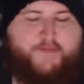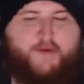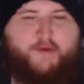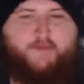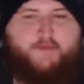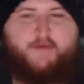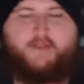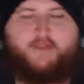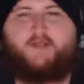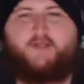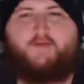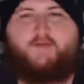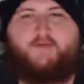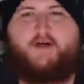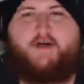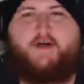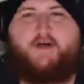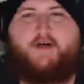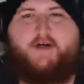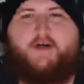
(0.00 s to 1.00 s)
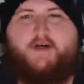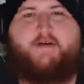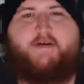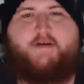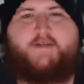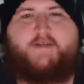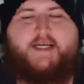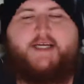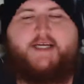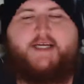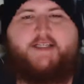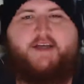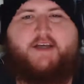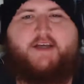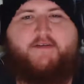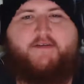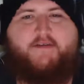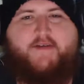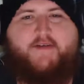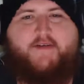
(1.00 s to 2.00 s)
what's the one thing we've seen so
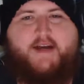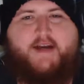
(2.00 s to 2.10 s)
far?